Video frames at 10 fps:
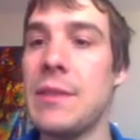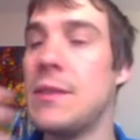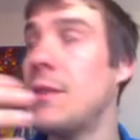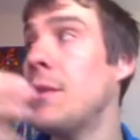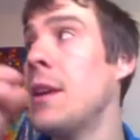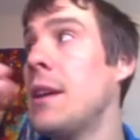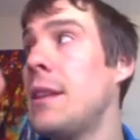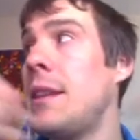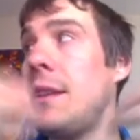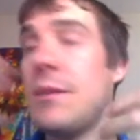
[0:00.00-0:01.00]
So
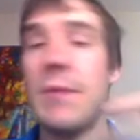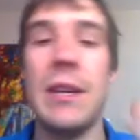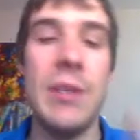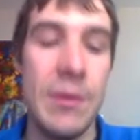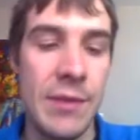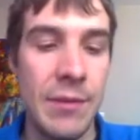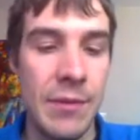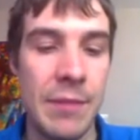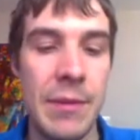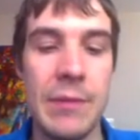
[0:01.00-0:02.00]
these ratios that
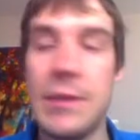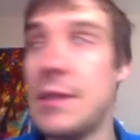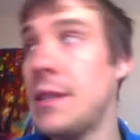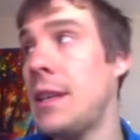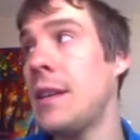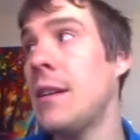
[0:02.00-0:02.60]
we're about to see